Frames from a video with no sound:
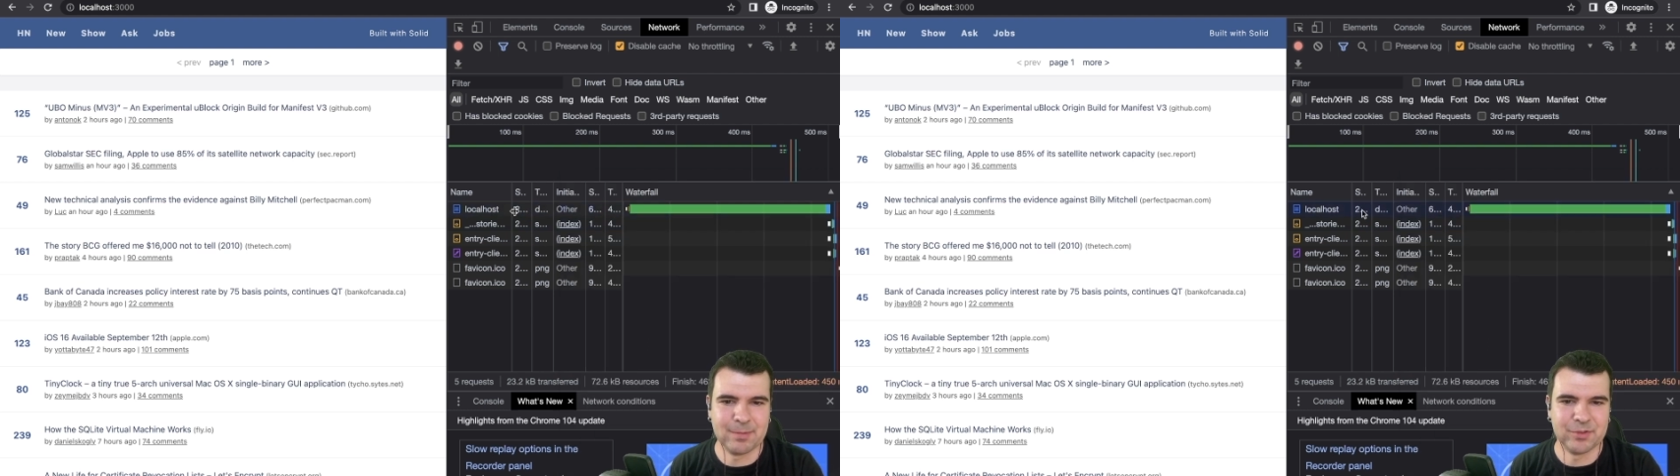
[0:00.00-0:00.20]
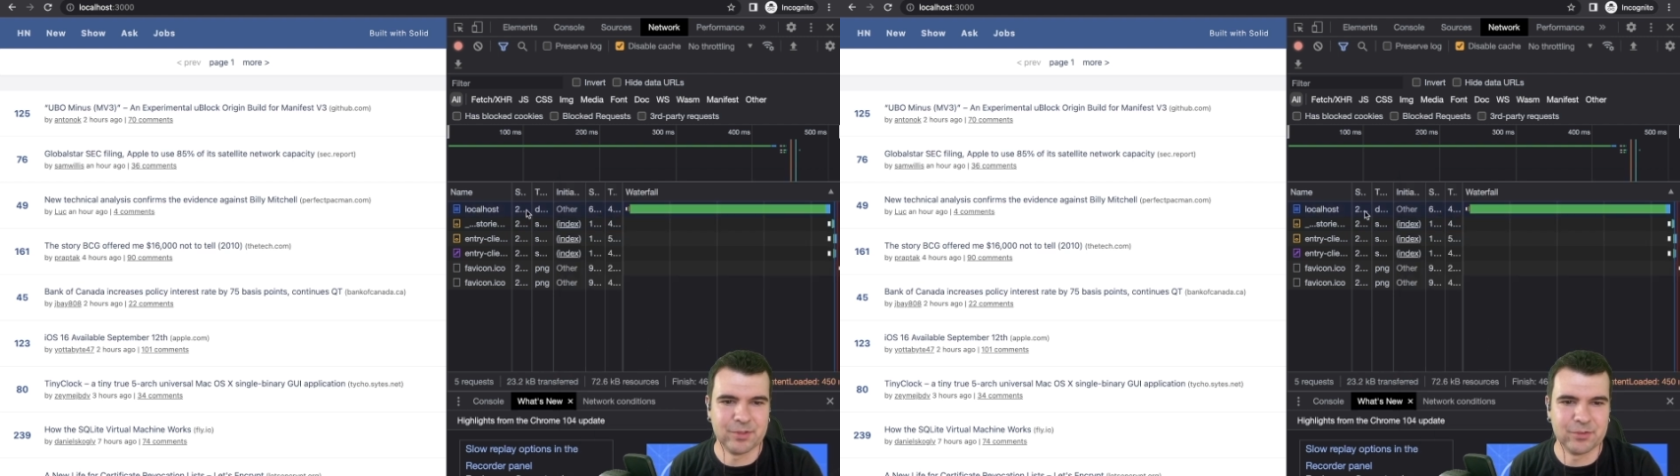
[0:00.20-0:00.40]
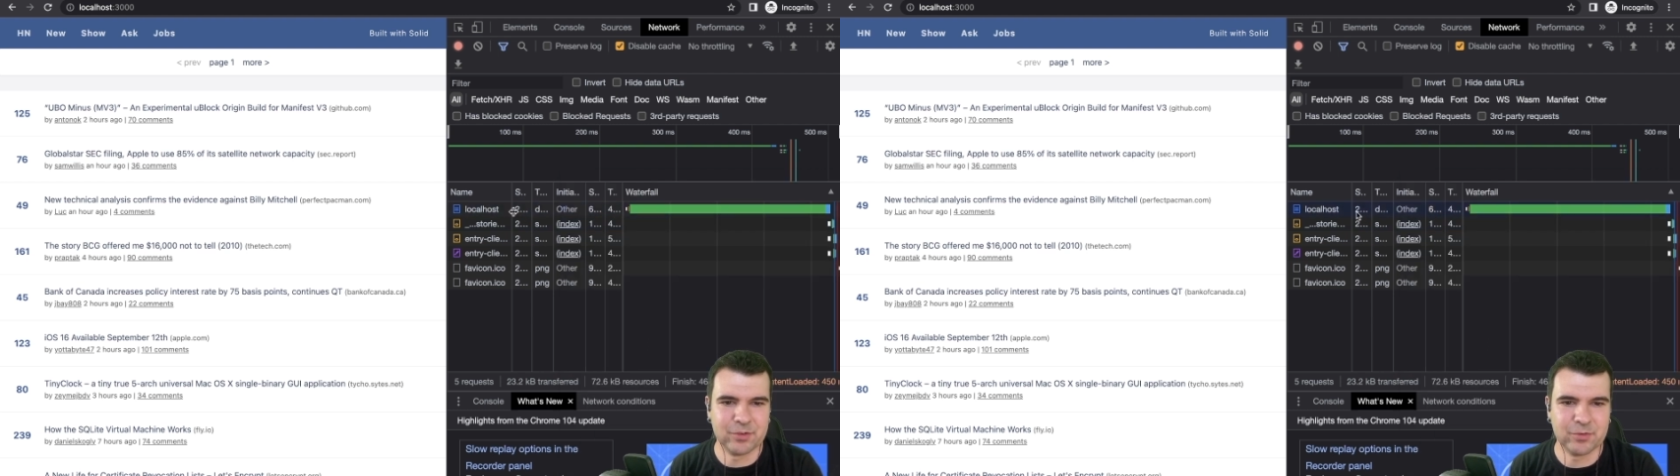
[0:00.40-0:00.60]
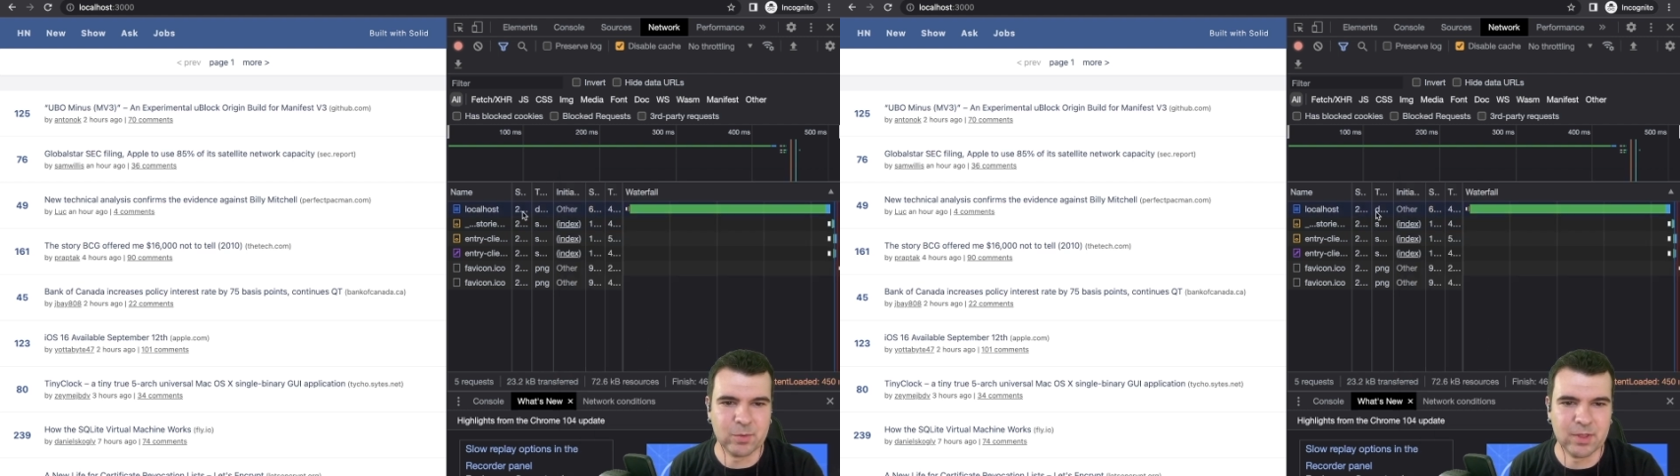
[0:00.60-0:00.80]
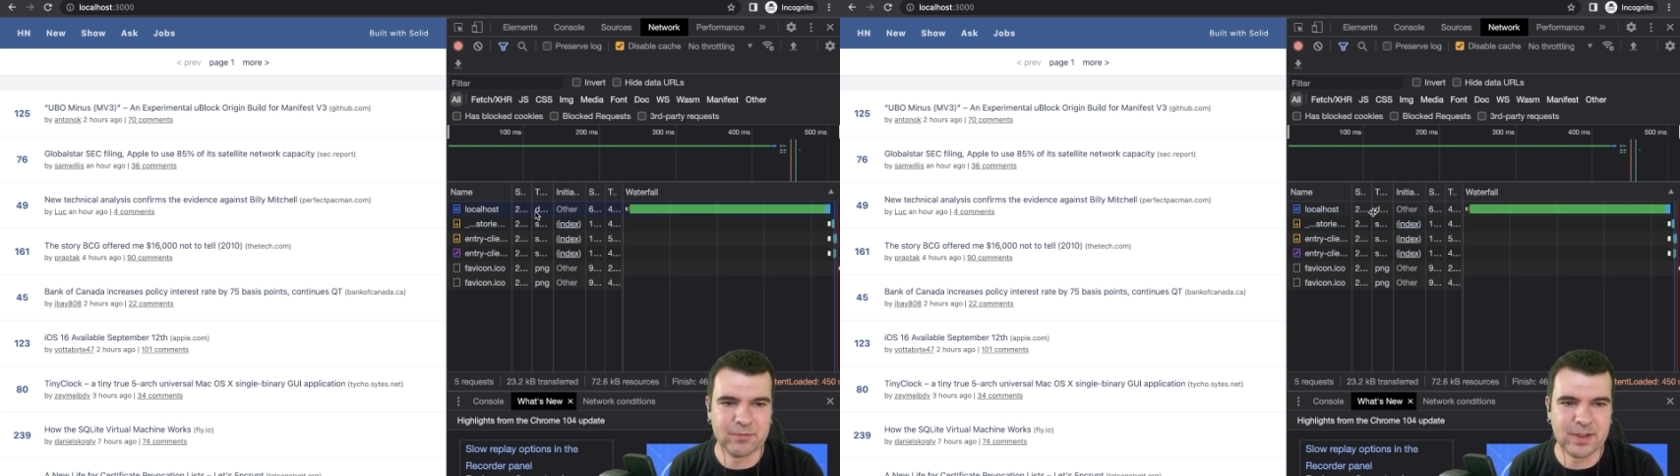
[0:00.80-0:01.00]
happens on the
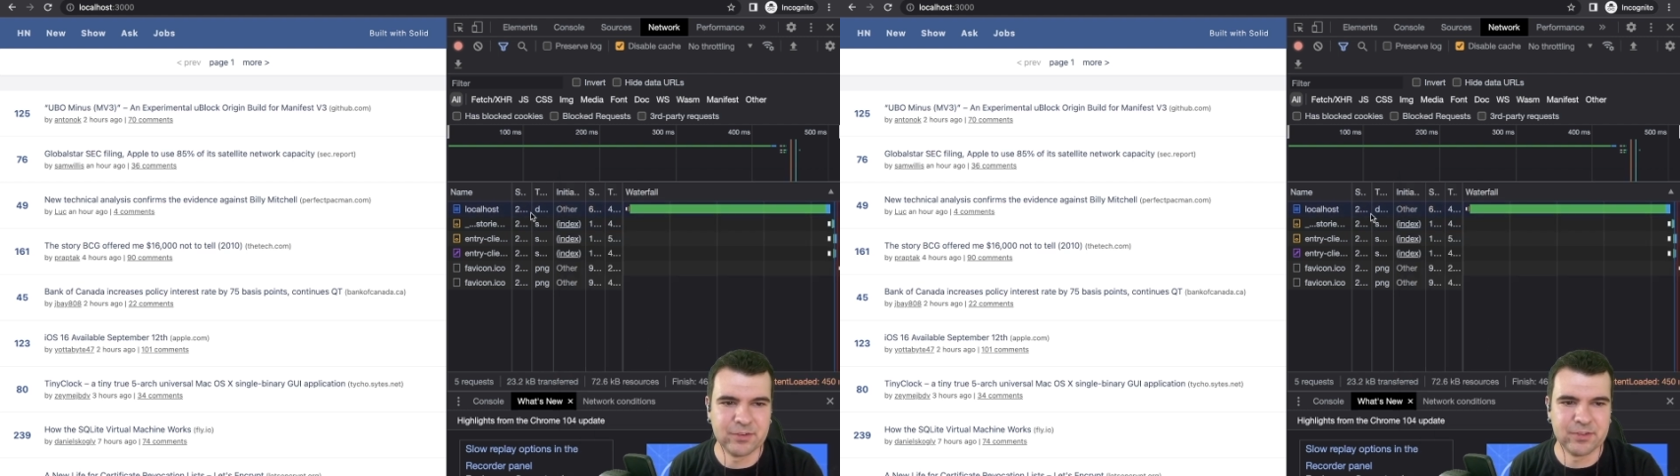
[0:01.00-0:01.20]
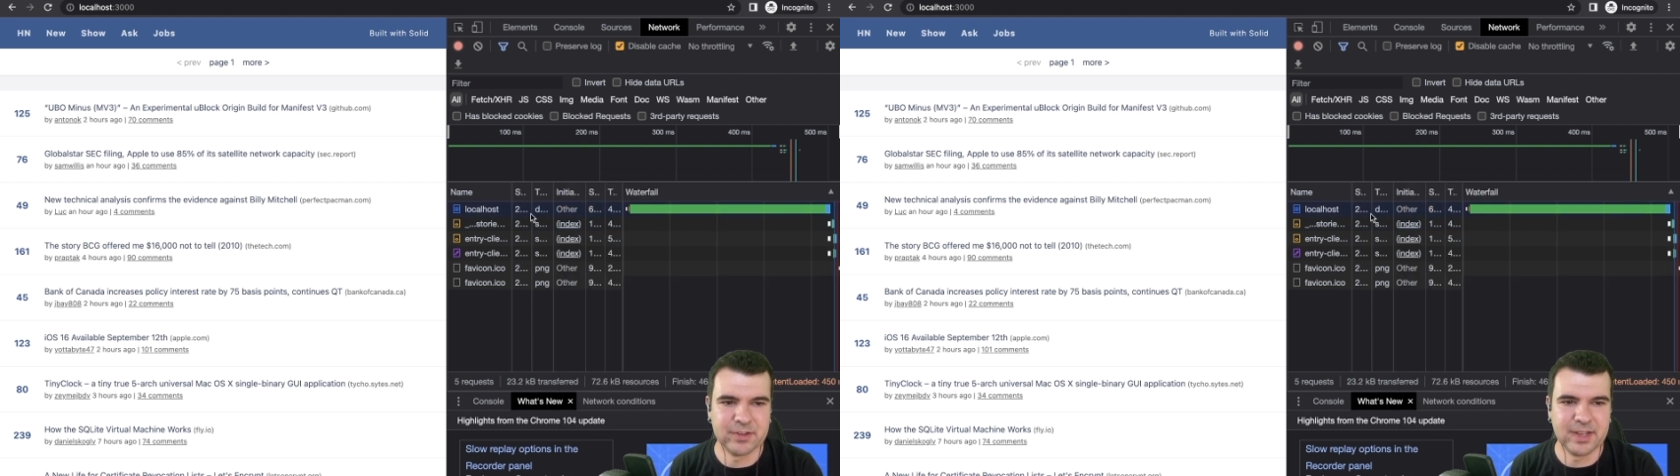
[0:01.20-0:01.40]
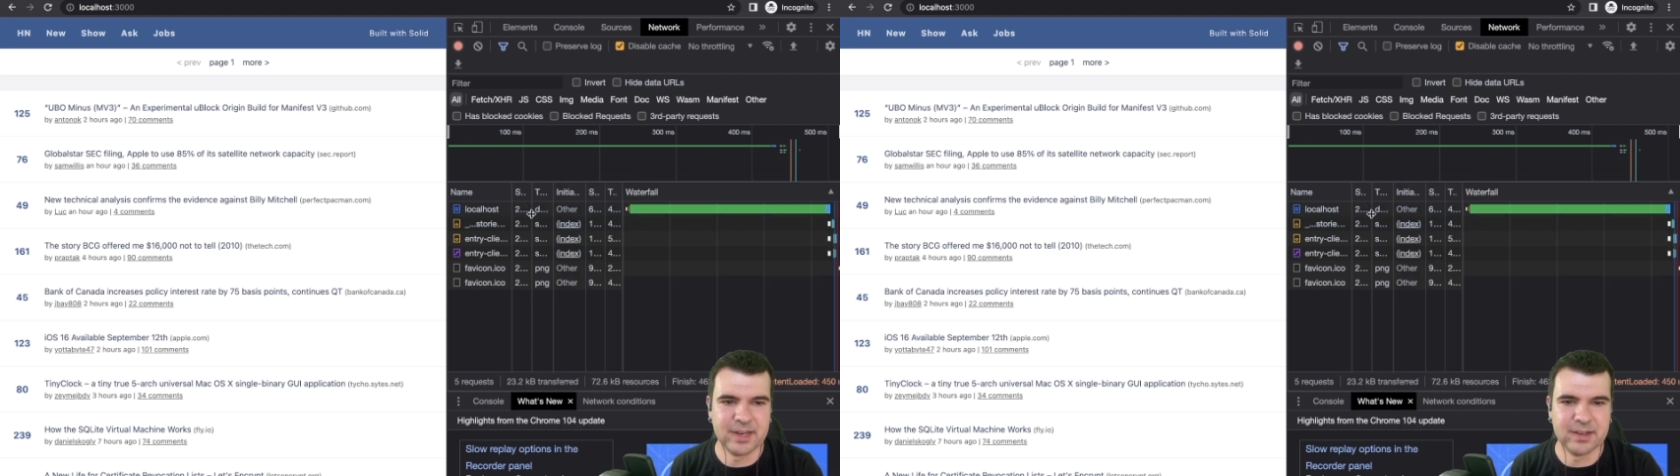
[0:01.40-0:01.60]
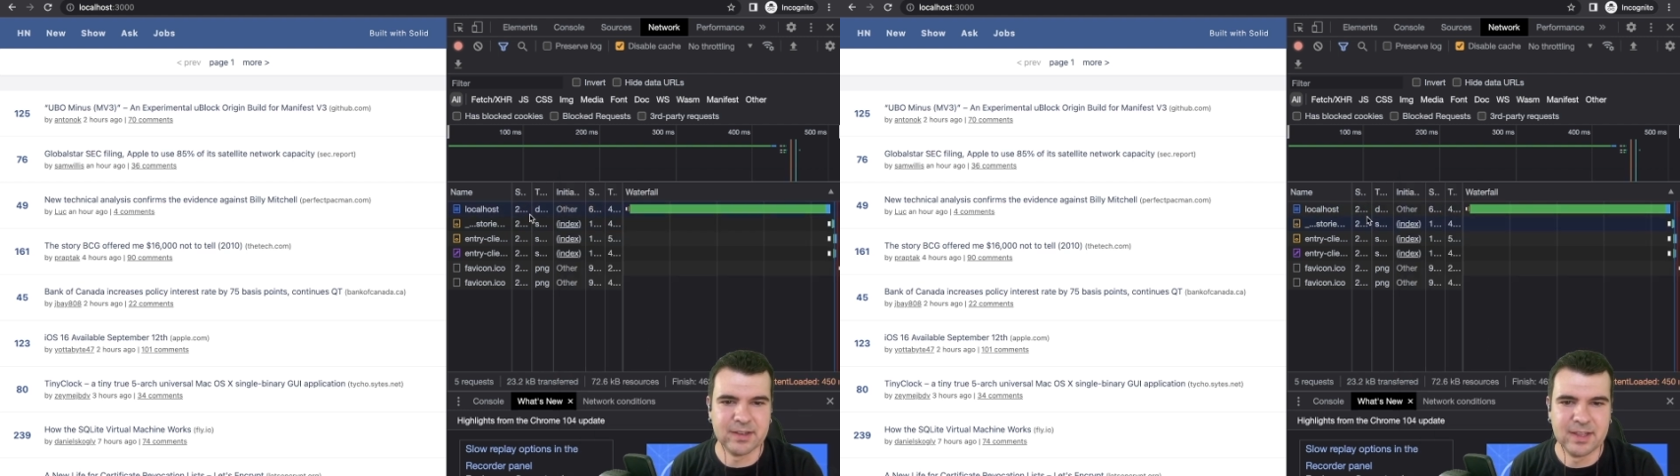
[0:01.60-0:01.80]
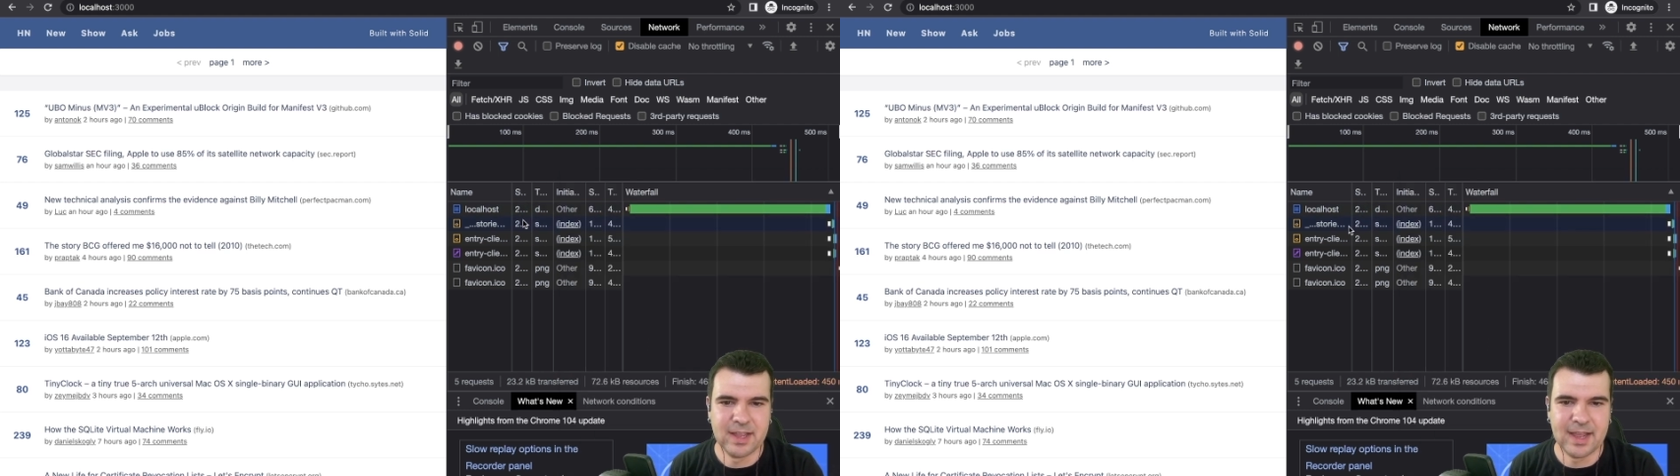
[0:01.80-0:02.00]
server while it fetches the data,